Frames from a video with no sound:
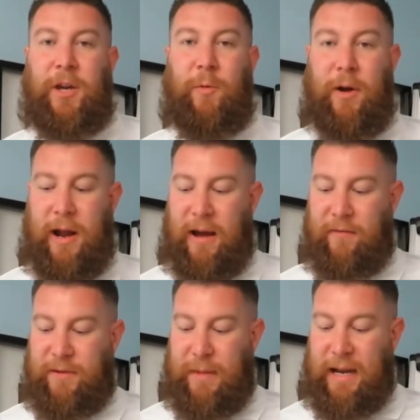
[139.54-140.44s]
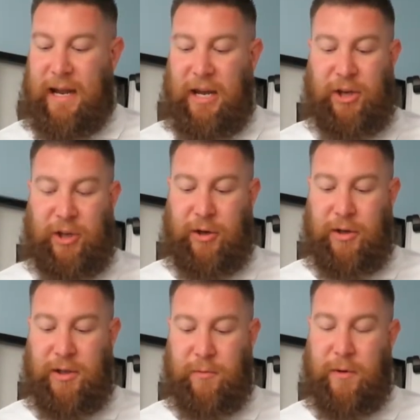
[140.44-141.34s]
You won't have as many
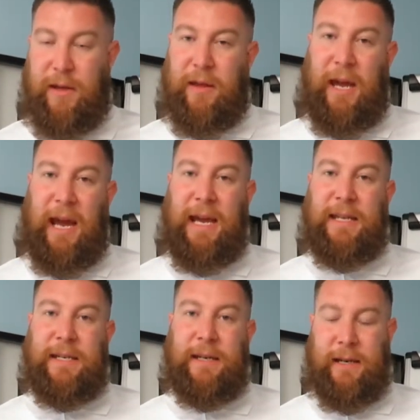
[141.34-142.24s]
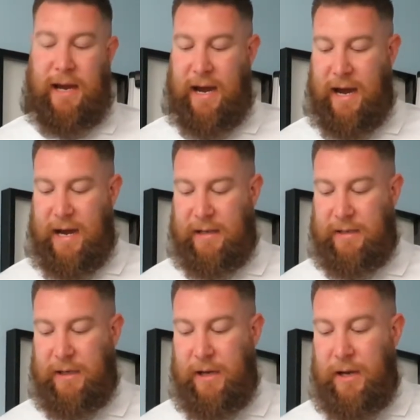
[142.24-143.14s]
issues with heat,
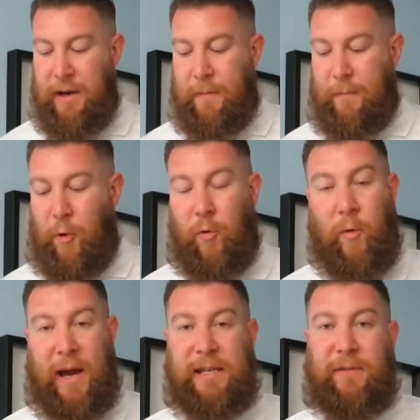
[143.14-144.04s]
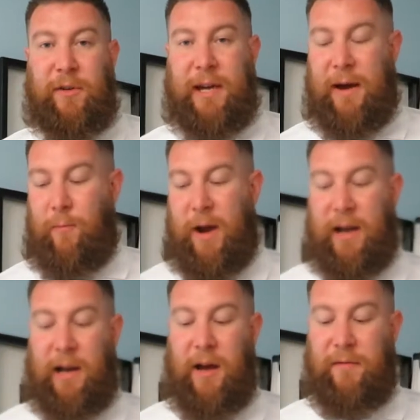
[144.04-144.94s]
and always, if you can,
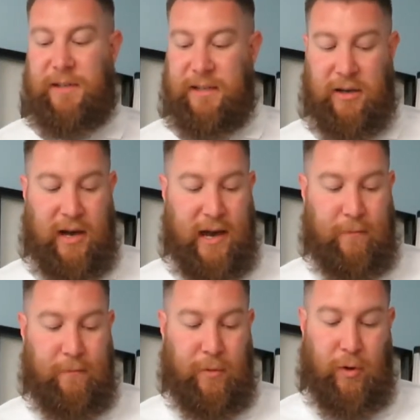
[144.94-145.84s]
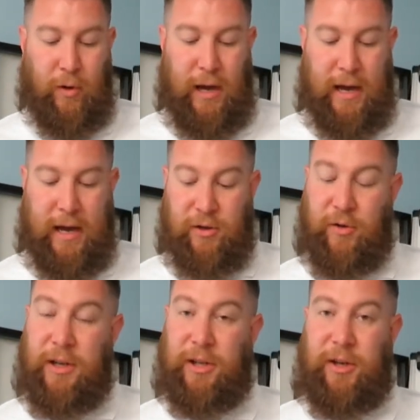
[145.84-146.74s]
wear gloves, as I am.
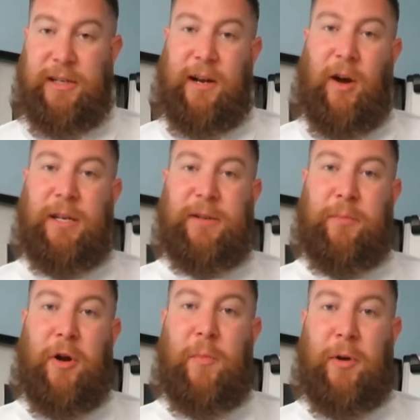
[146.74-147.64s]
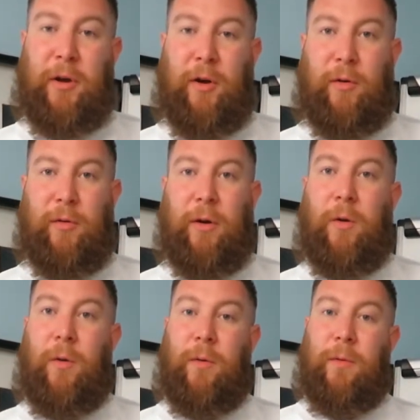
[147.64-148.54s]
Try to use an isopropanol
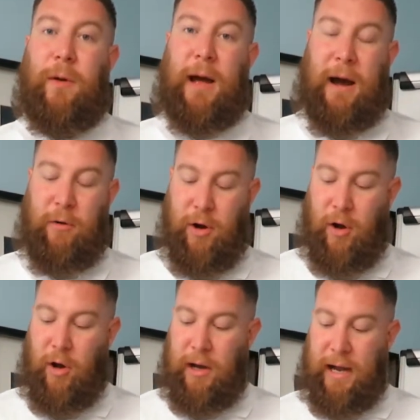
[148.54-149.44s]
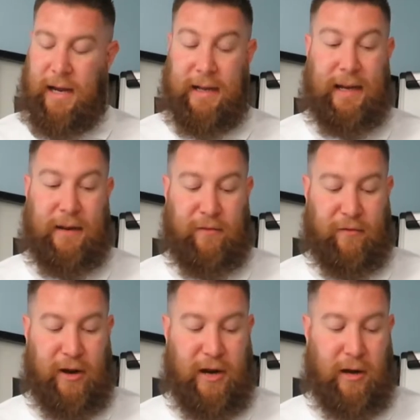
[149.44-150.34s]
alcohol and a
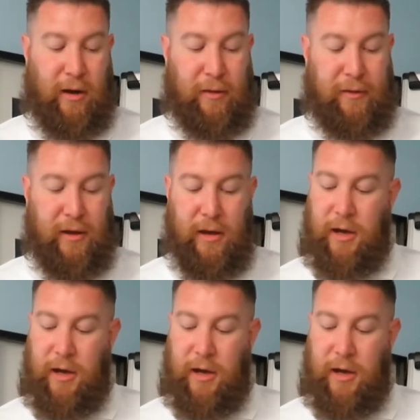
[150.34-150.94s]
lint-free cloth.